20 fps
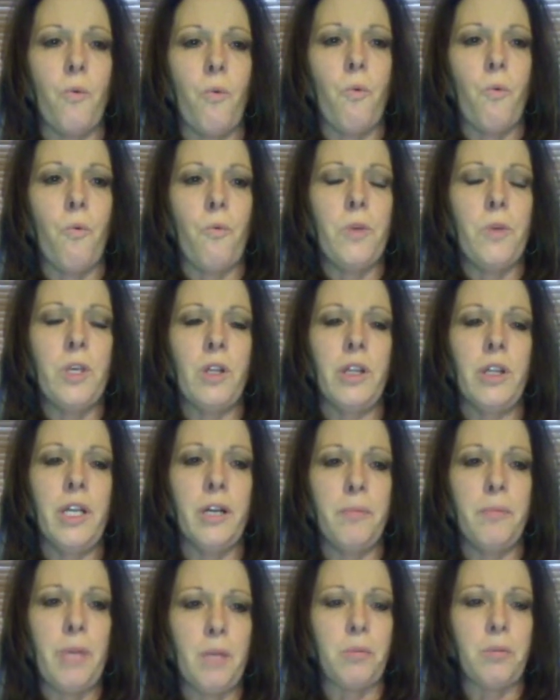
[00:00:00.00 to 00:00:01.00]
you'll hear
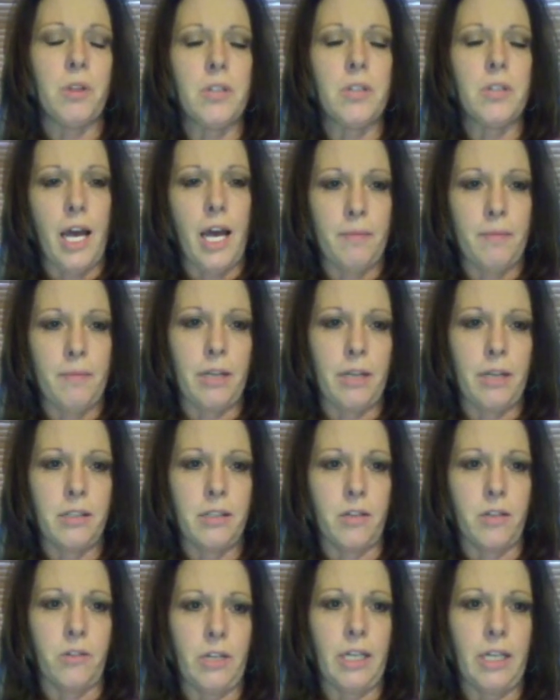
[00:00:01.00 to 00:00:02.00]
people talk about
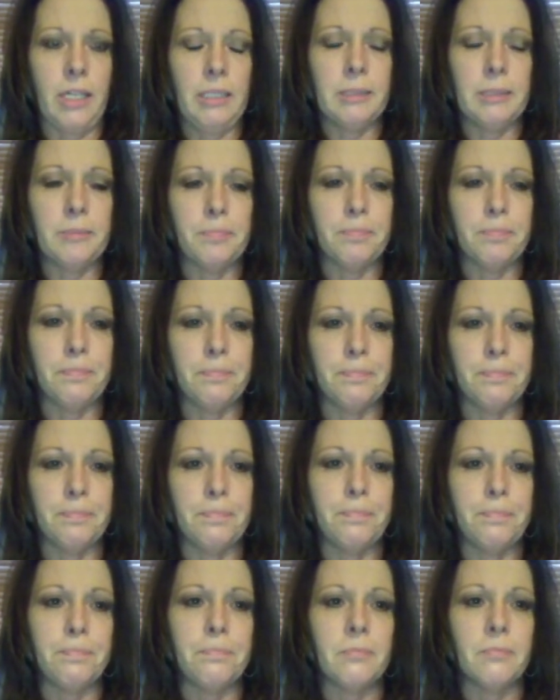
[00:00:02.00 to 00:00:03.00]
dystonia,
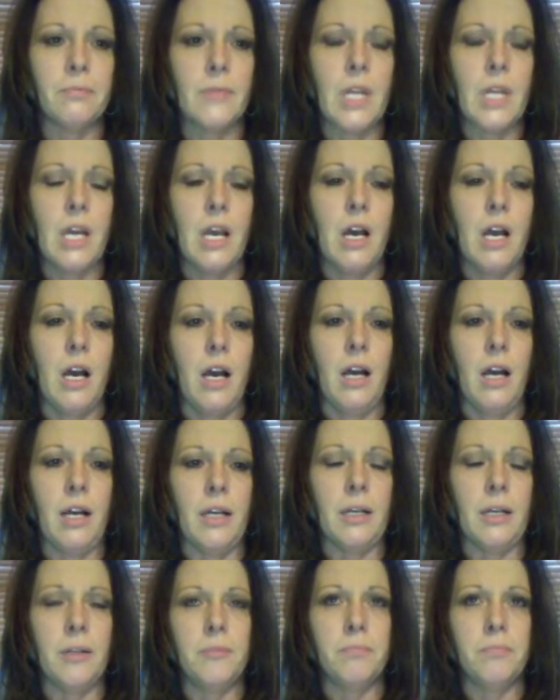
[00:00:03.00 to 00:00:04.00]

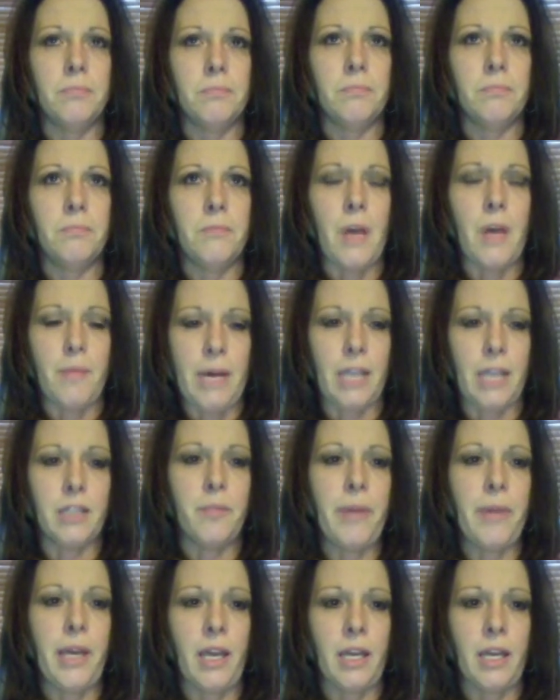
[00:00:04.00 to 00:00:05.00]
about the
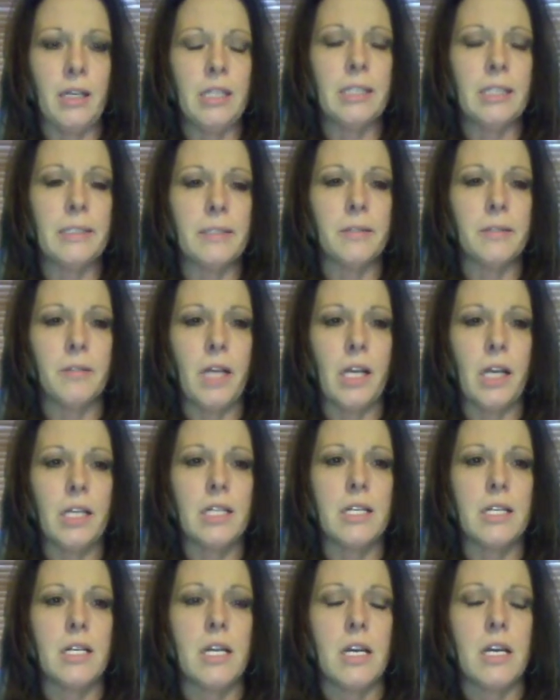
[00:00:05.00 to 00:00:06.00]
pain.
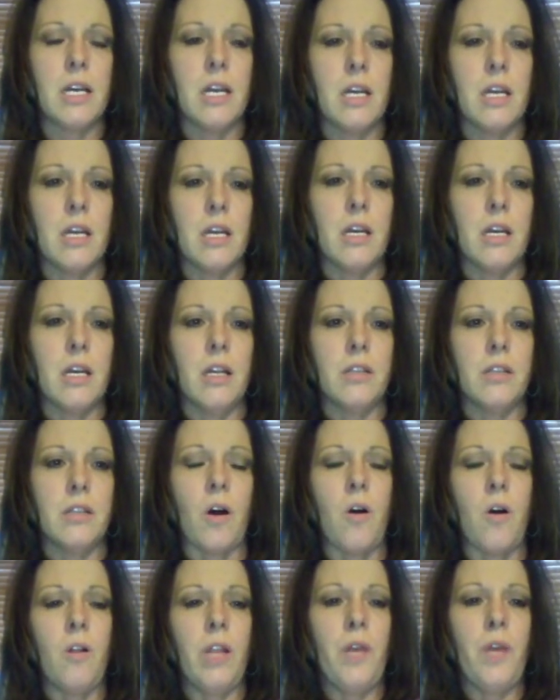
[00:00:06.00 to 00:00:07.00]
The
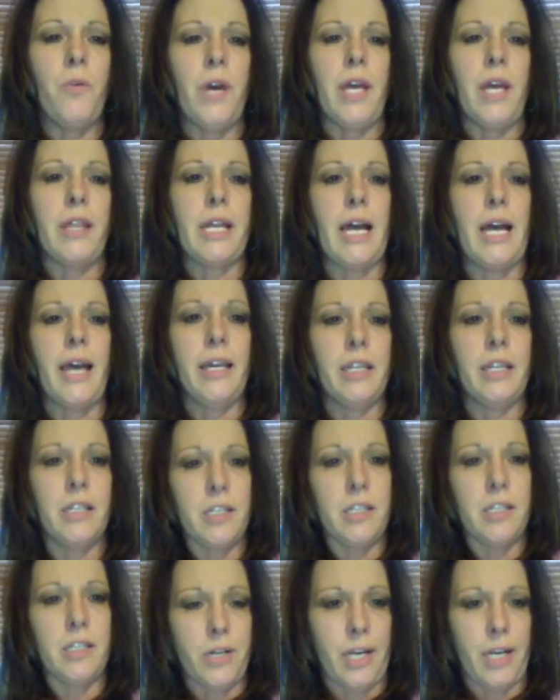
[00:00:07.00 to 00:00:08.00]
only way that I can
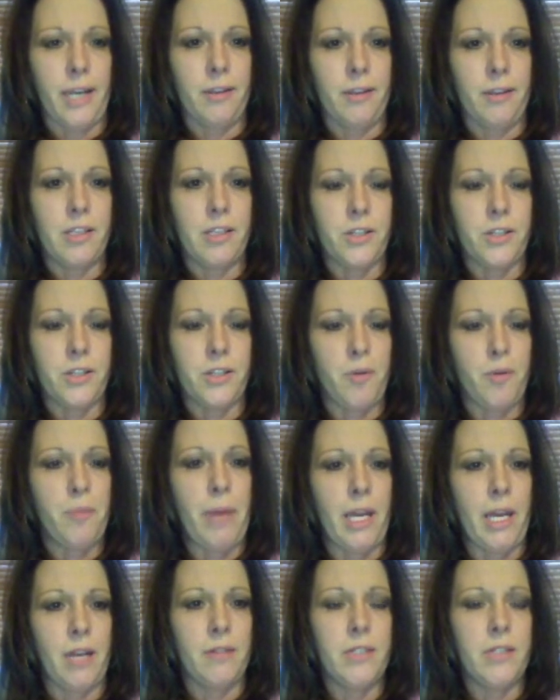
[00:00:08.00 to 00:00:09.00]
describe a pain
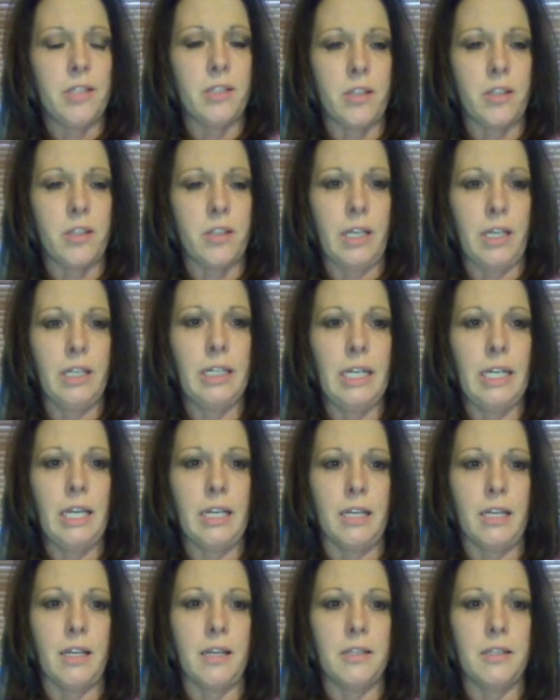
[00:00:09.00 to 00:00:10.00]
of dystonia
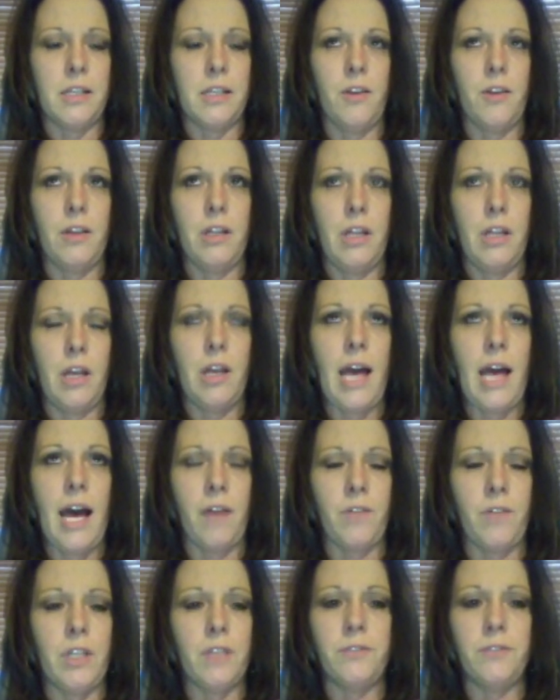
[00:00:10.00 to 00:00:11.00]
is having
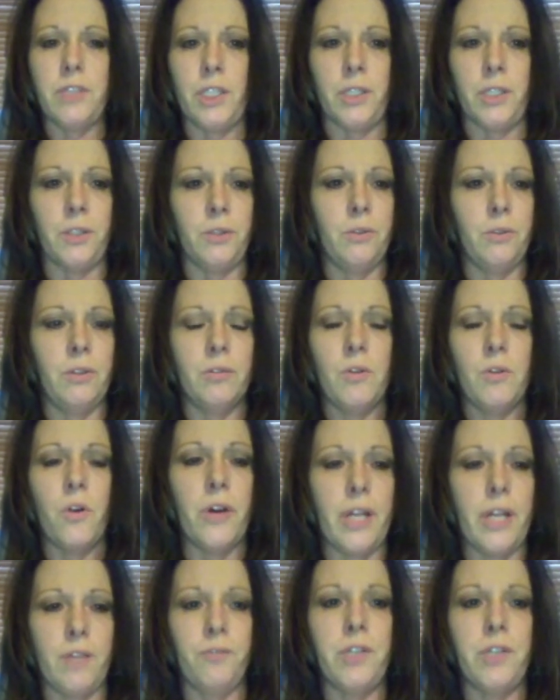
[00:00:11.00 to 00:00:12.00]
the flu or
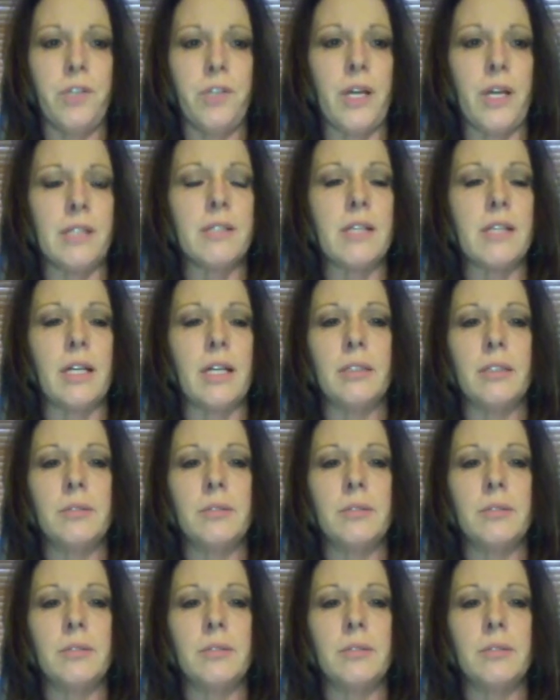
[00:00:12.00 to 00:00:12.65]
influenza,